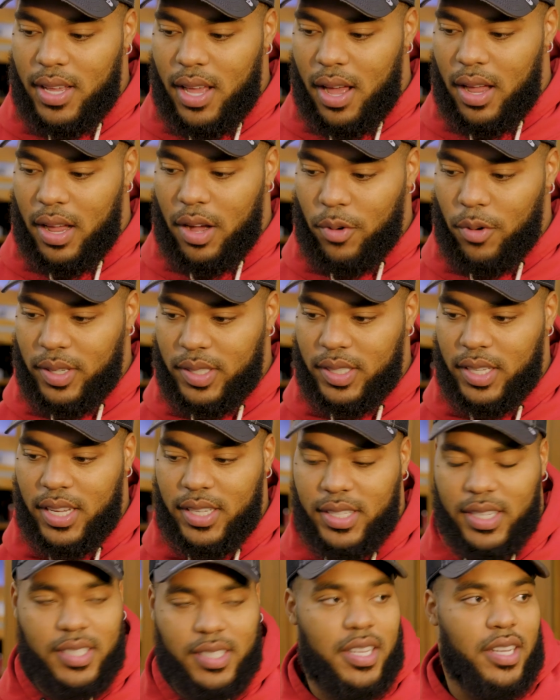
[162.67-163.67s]
I wouldn't say
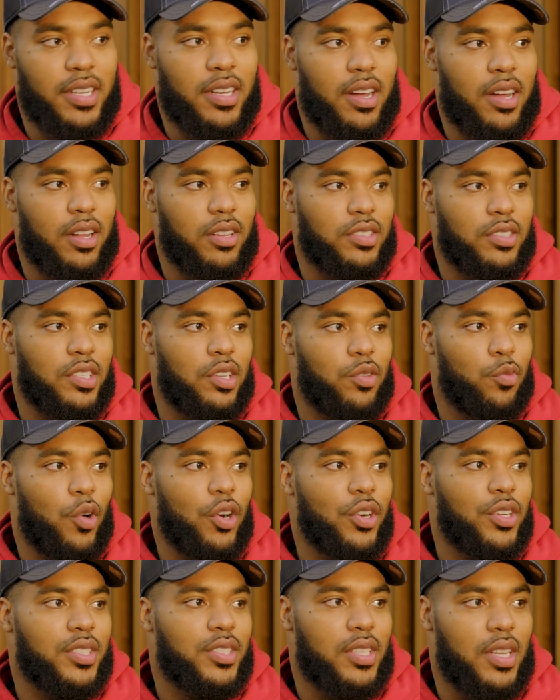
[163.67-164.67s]
it's just getting all of a sudden
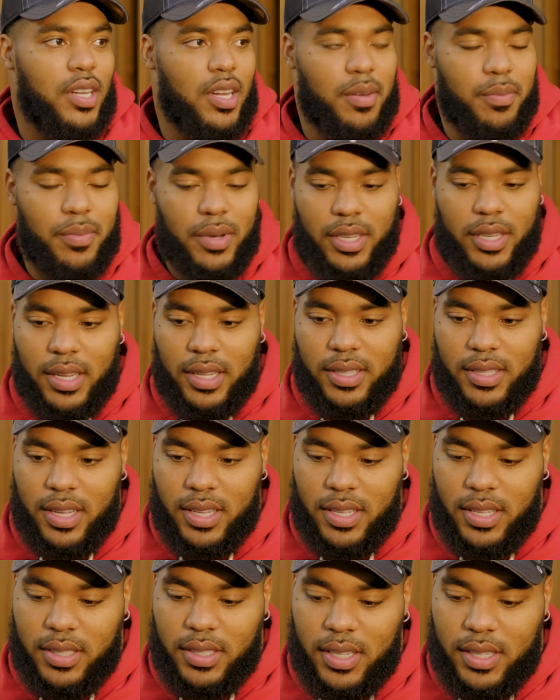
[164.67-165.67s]
worse, but I
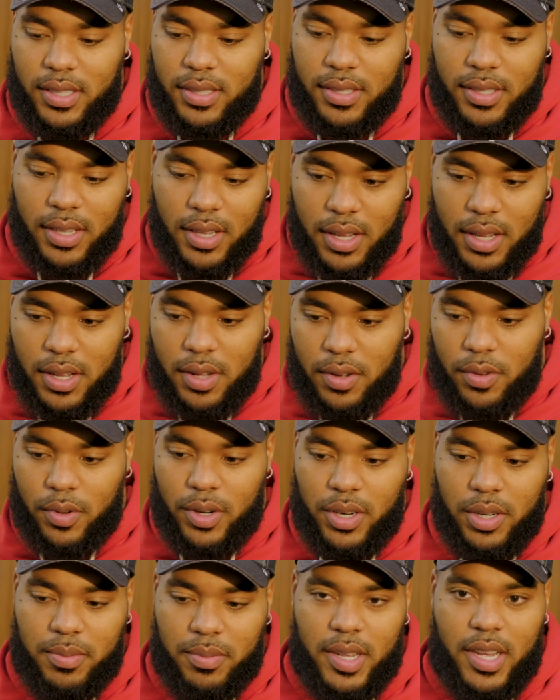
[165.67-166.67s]
think it's just
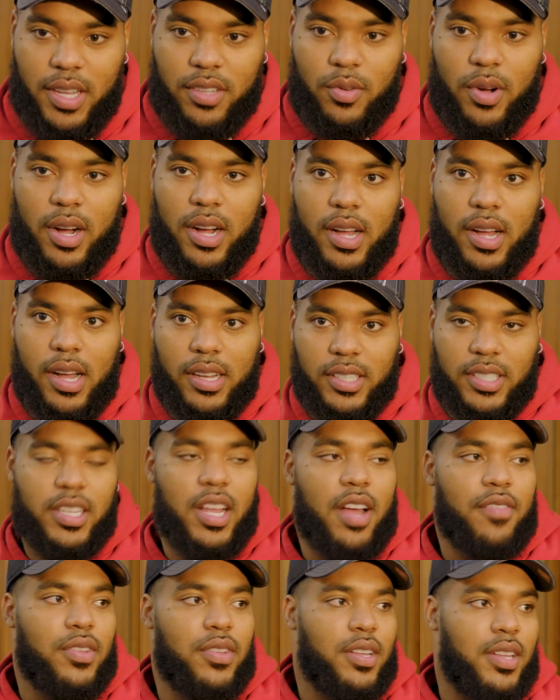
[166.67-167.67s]
one of the things where I just
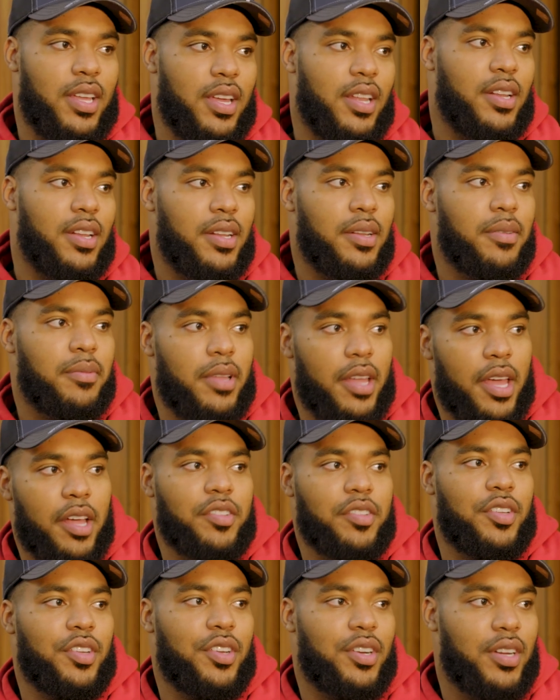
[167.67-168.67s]
have to get it
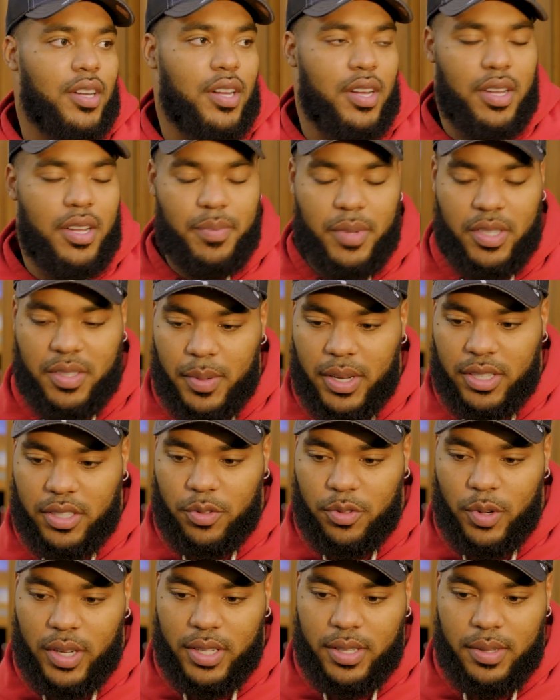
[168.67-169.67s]
healthier,
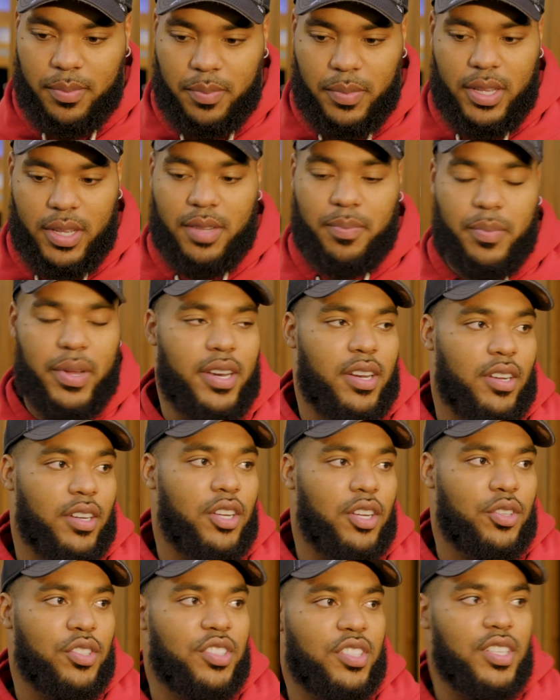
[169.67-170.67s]
especially with it being a
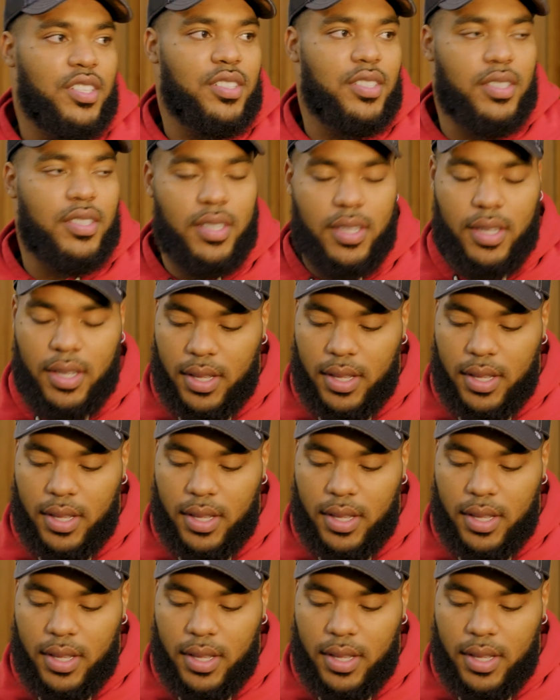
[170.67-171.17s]
long season.